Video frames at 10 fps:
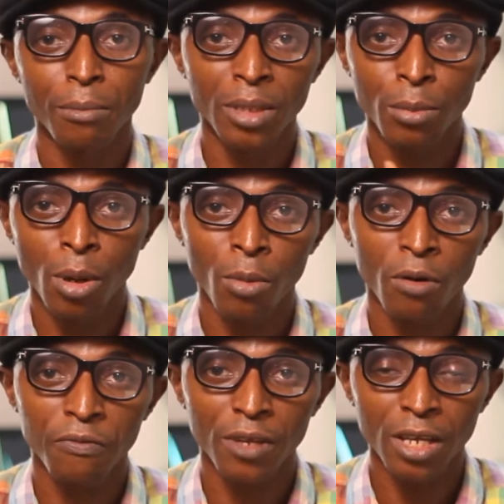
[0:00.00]
minimum
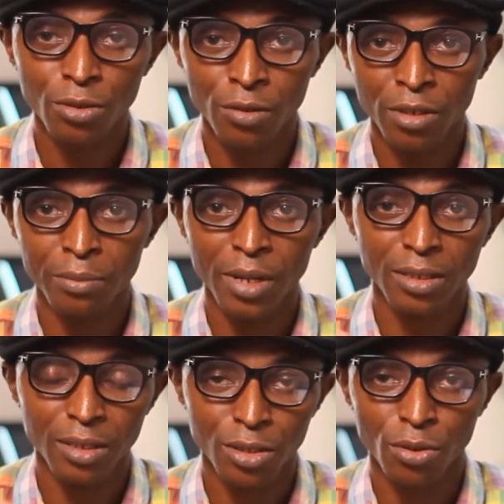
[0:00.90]
of 800 by
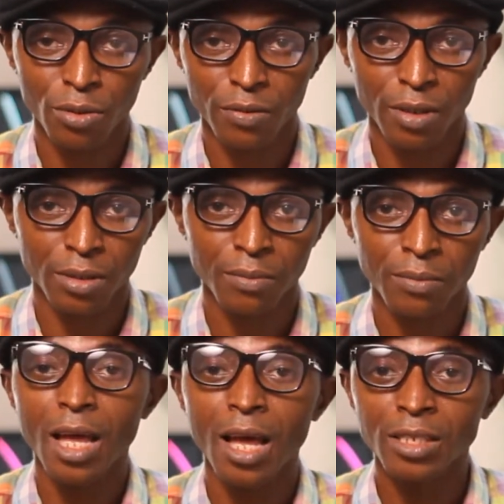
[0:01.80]
600.
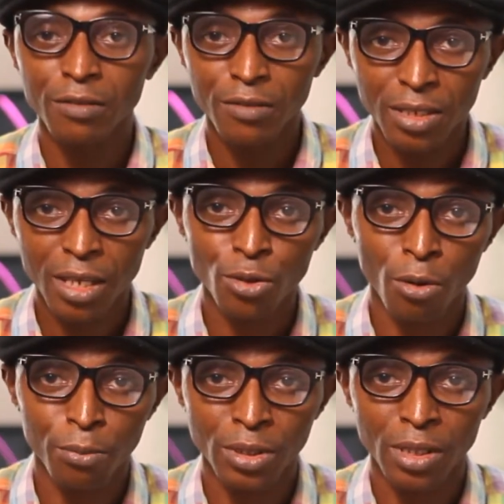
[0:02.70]
Any recent
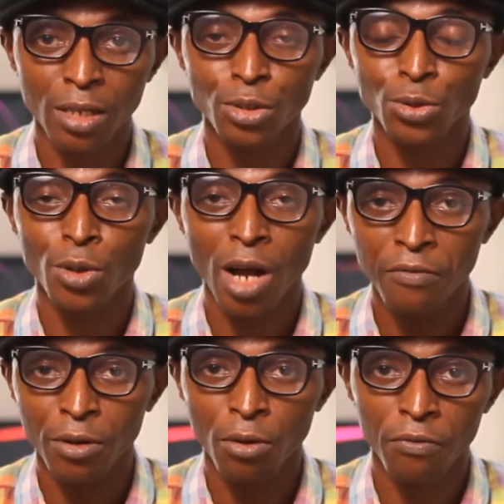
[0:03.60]
computer should
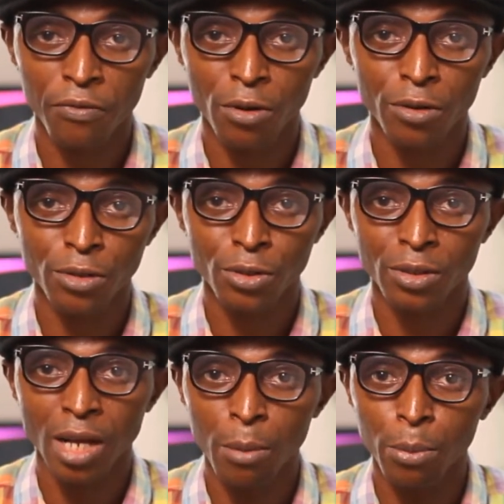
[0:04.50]
have a
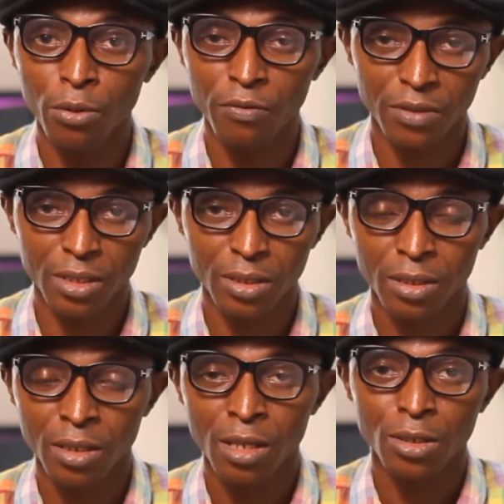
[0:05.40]
configuration above
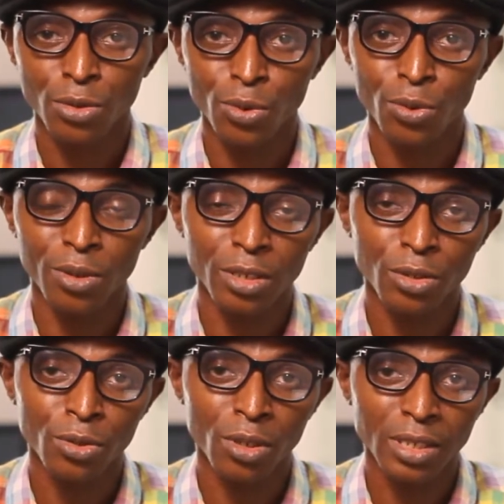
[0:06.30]
this. So
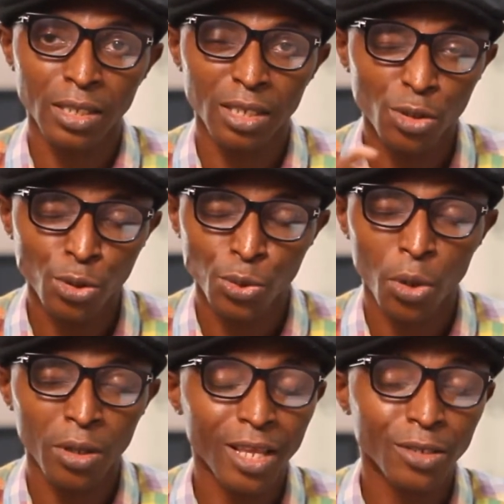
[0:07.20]
it's not an issue
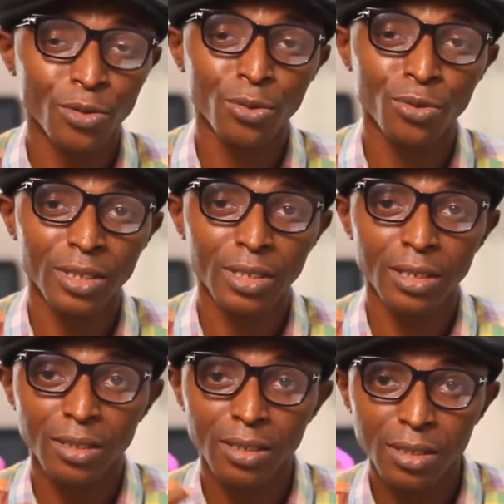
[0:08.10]
unless you are using a
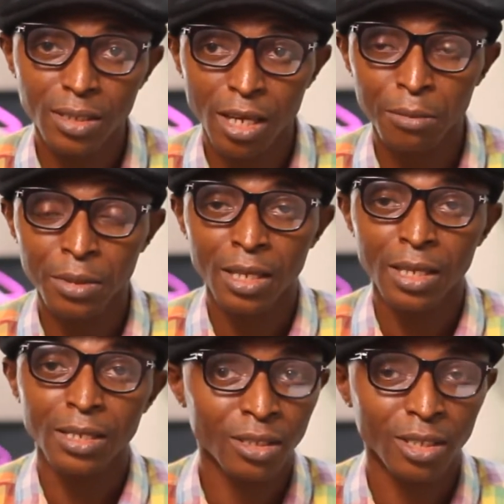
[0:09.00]
system
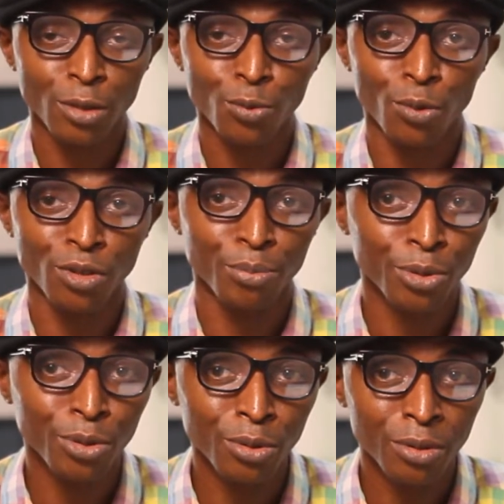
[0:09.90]
that was
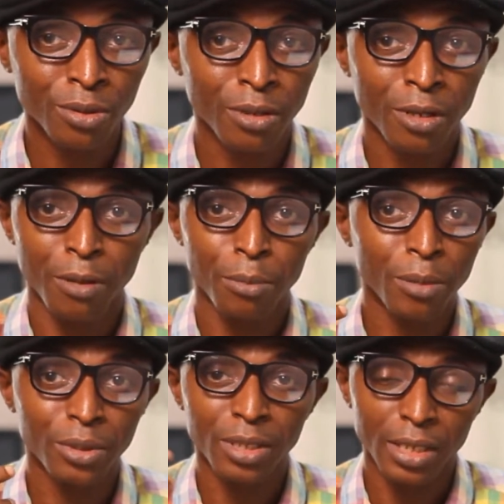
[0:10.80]
built
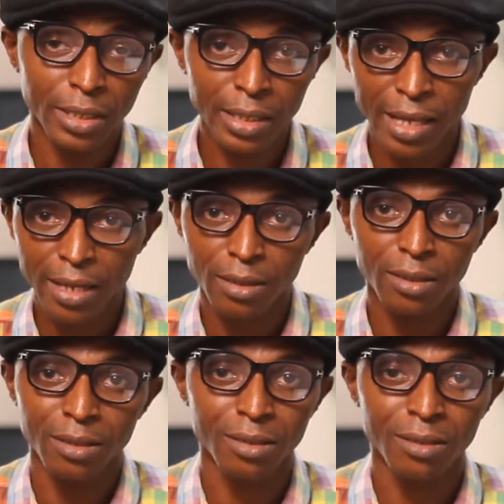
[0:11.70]
maybe in the
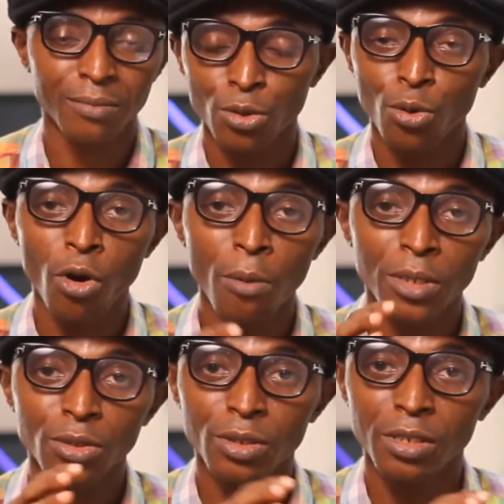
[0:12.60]
90s. So
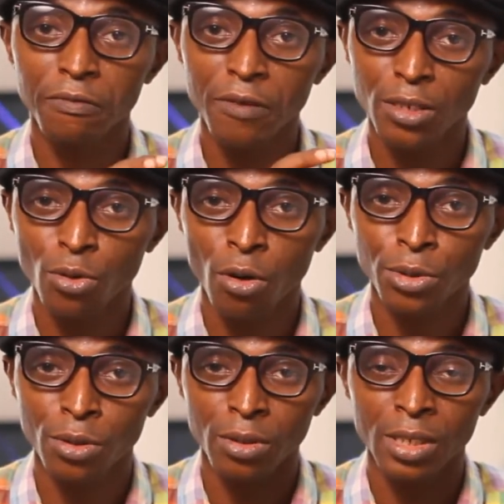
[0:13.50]
coming to the first
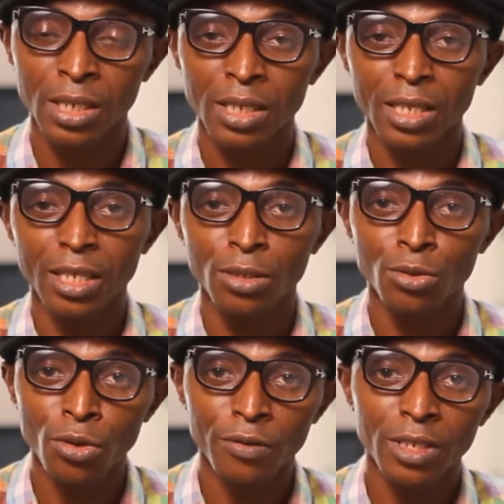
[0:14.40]
option,
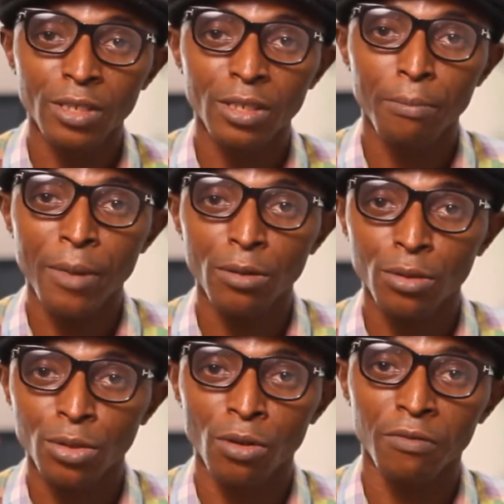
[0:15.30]
ignoring
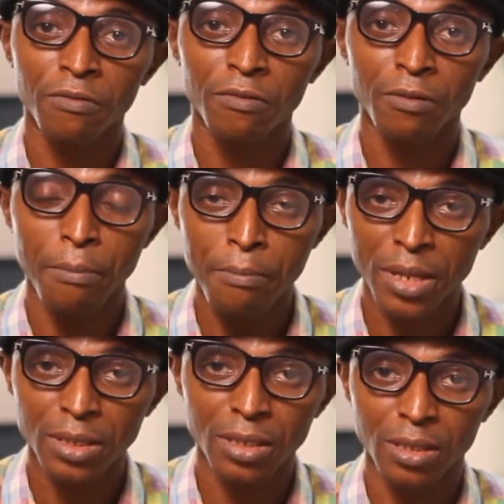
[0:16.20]
Microsoft
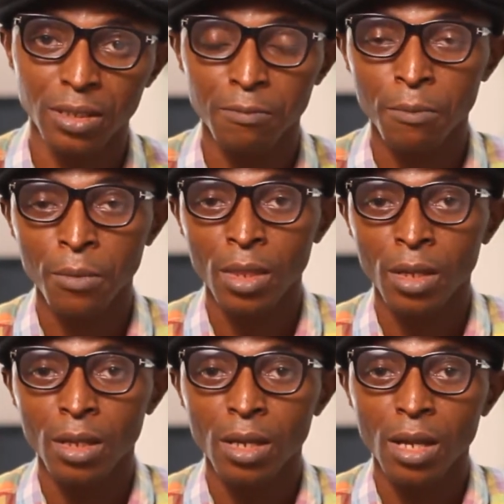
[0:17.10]
message,
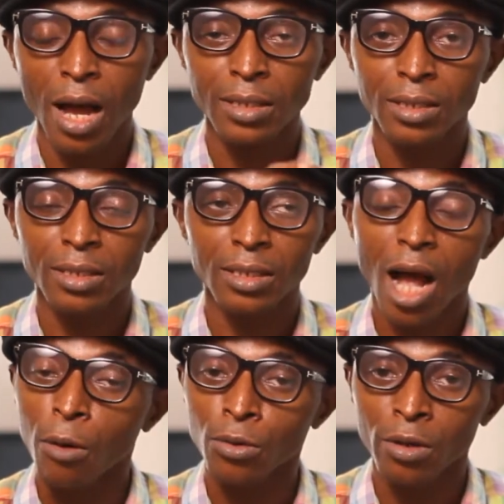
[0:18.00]
I think
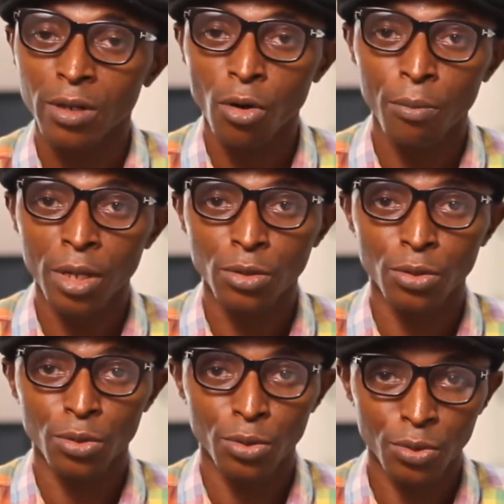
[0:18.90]
I will not recommend you
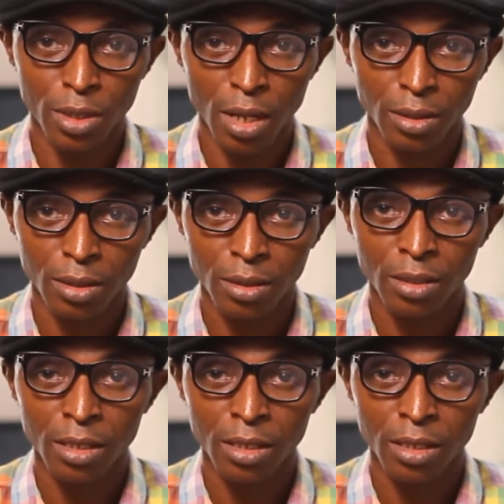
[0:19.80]
to do that,